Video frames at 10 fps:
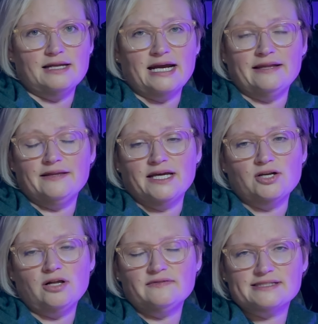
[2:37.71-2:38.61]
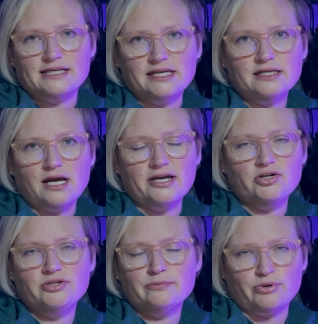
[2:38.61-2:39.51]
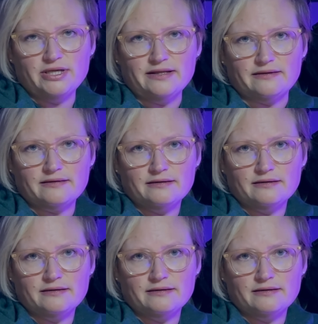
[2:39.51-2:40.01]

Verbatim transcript: And then all of a sudden, I couldn't breathe.